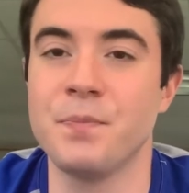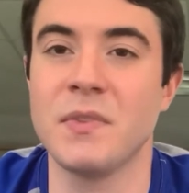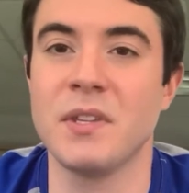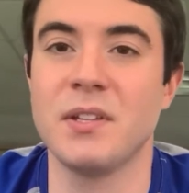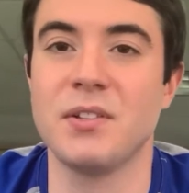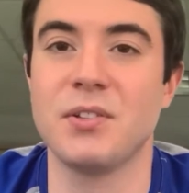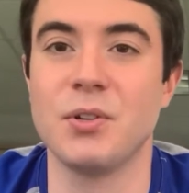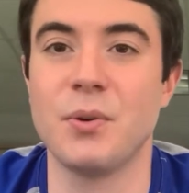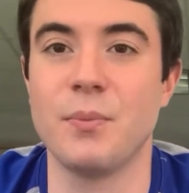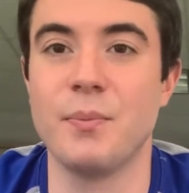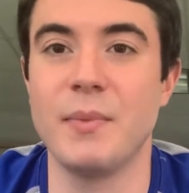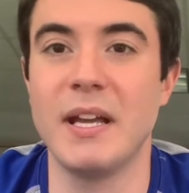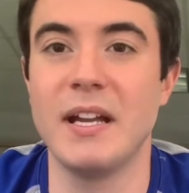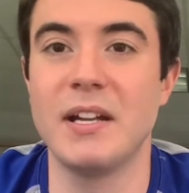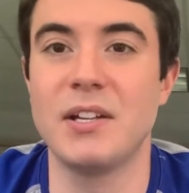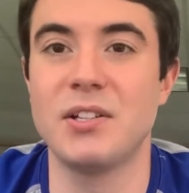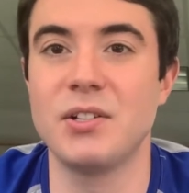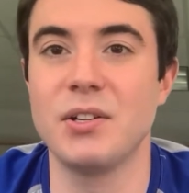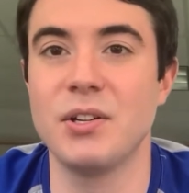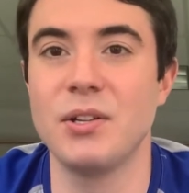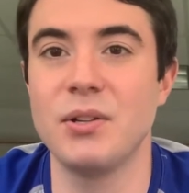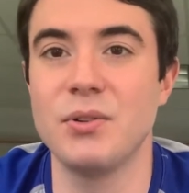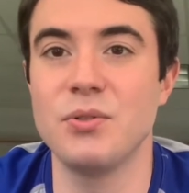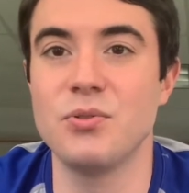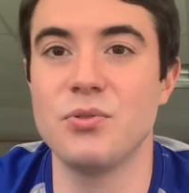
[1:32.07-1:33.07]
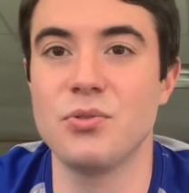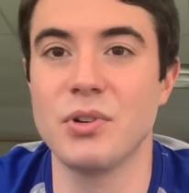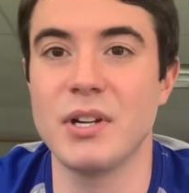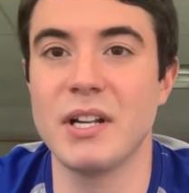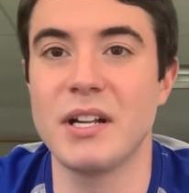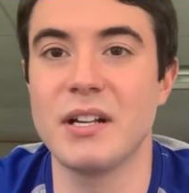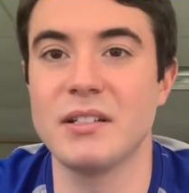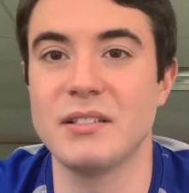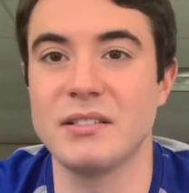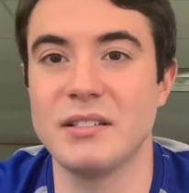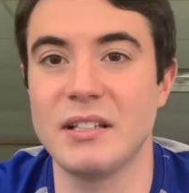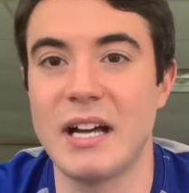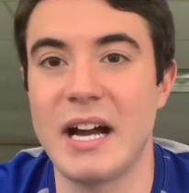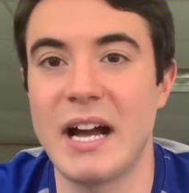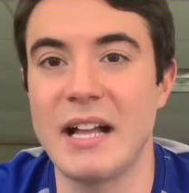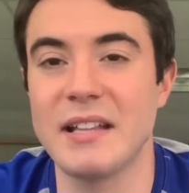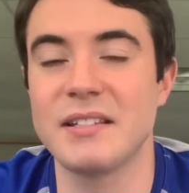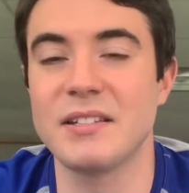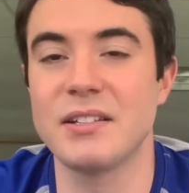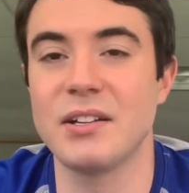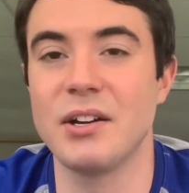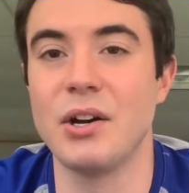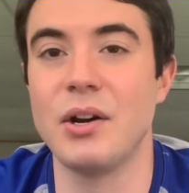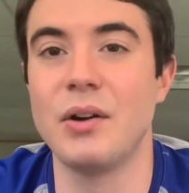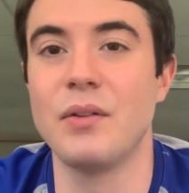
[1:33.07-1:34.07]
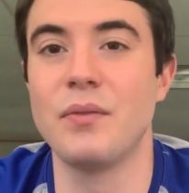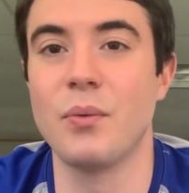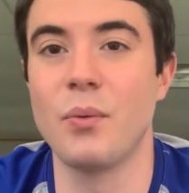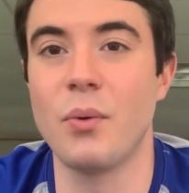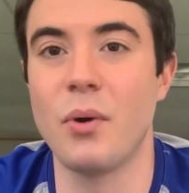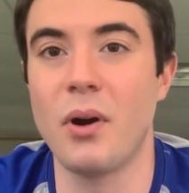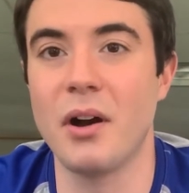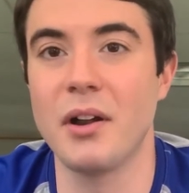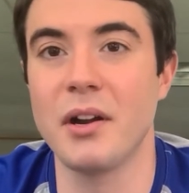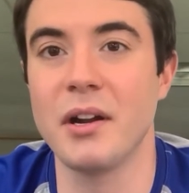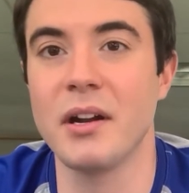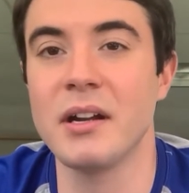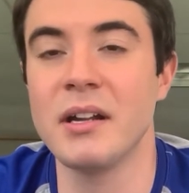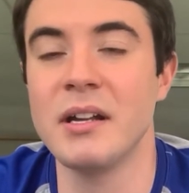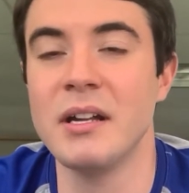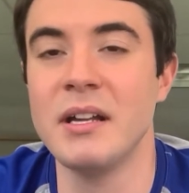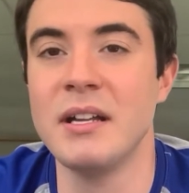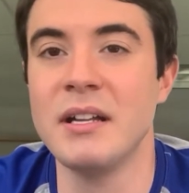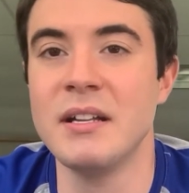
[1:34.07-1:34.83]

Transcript: So make sure you drink lots of water.